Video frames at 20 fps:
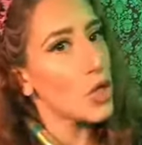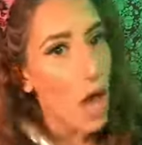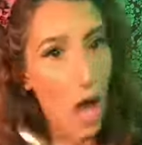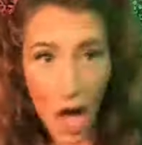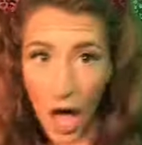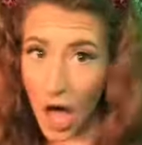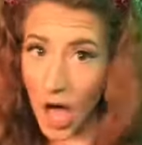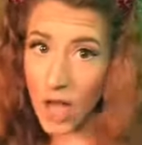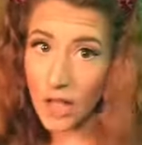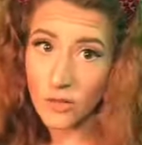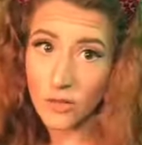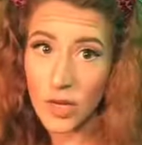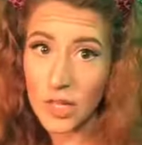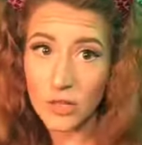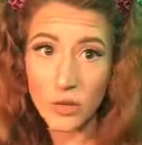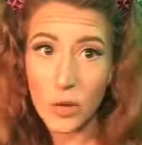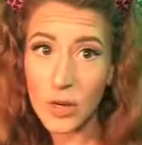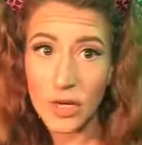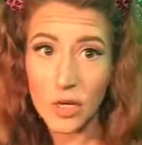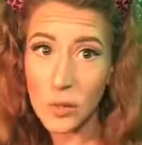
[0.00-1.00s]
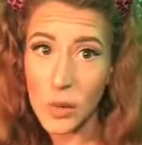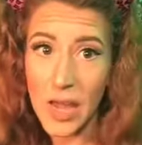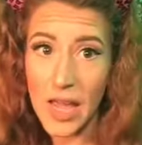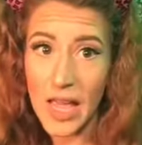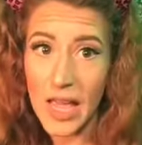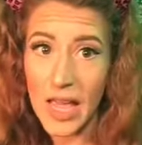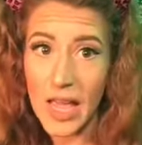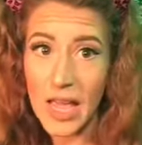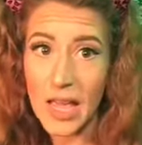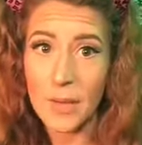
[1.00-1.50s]
not want to throw it
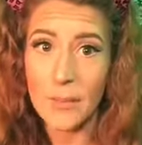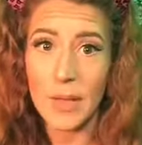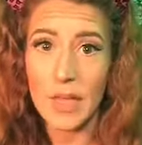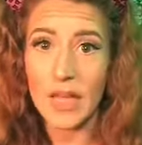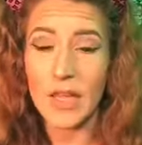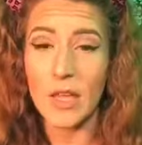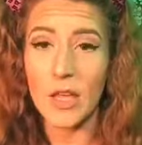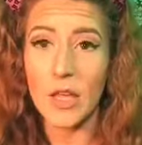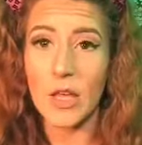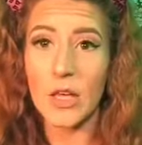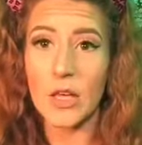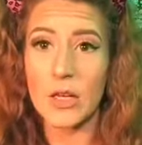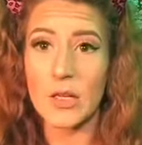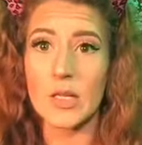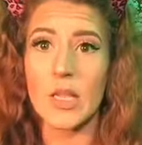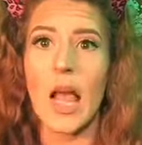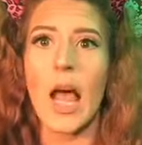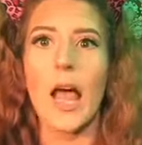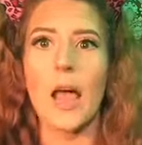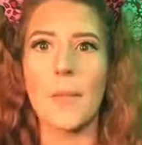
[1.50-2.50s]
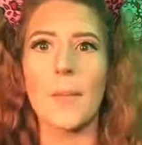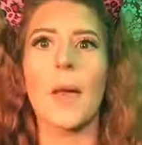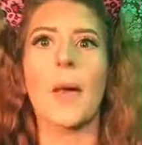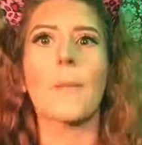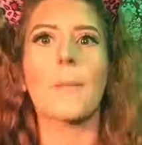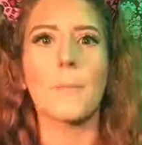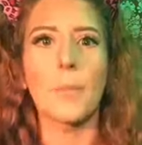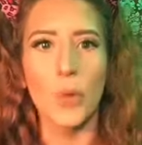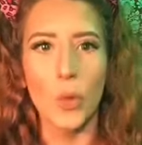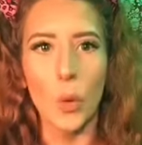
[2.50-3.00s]
away because
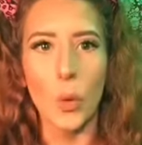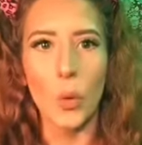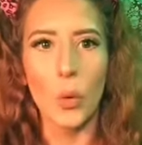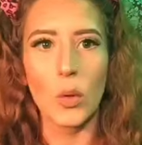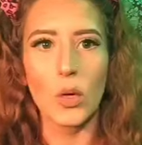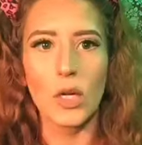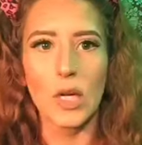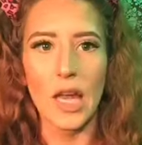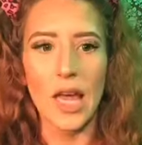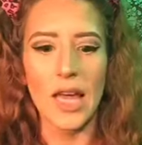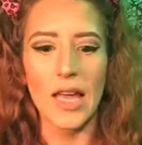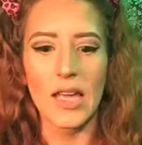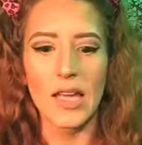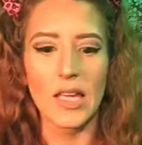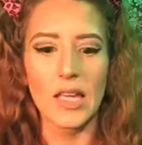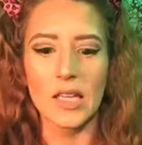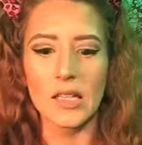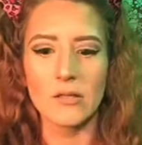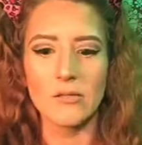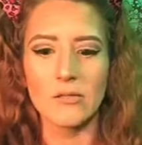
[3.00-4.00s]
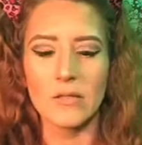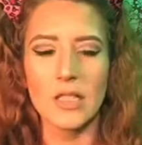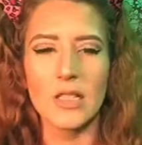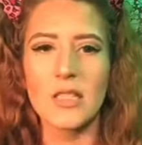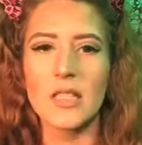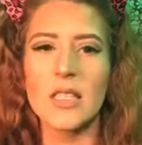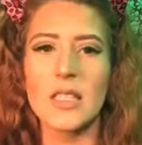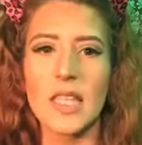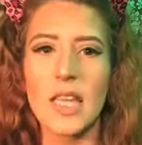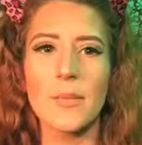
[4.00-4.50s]
I'm broke. Like, it's
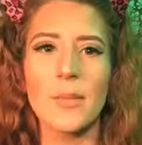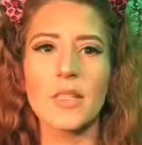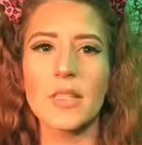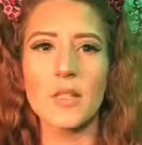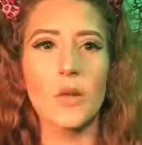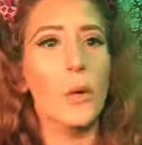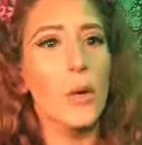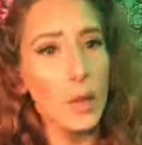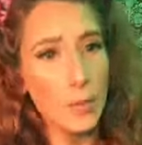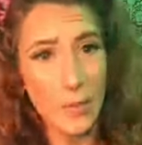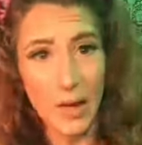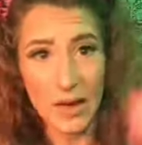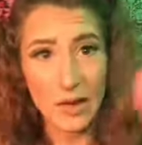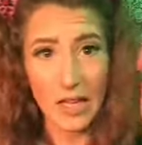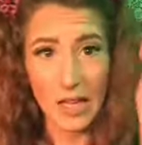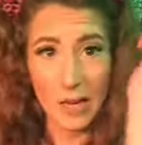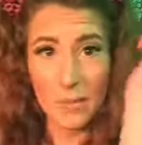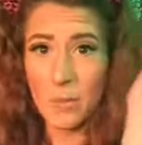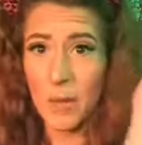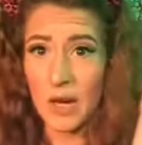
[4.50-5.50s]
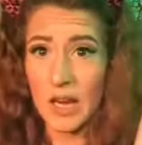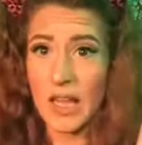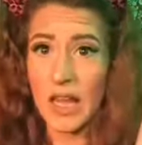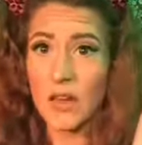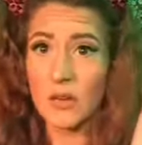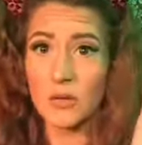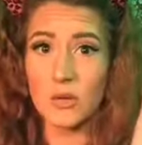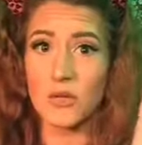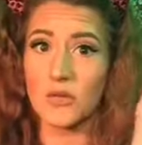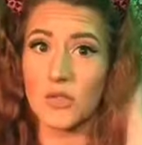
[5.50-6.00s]
the same as throwing money
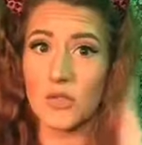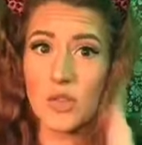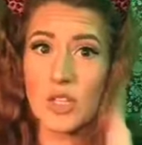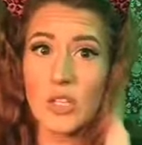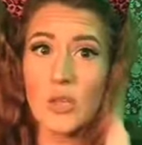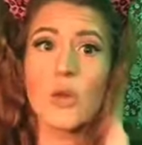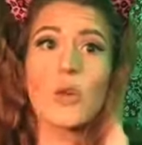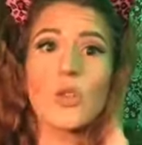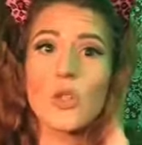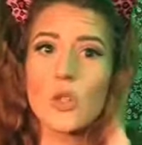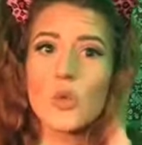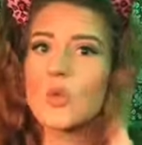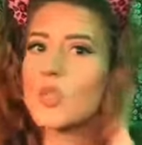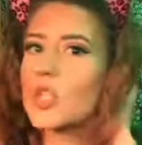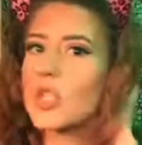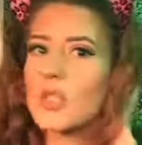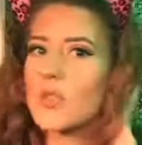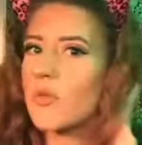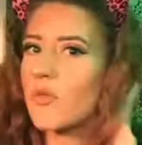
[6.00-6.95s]
out of the window. You just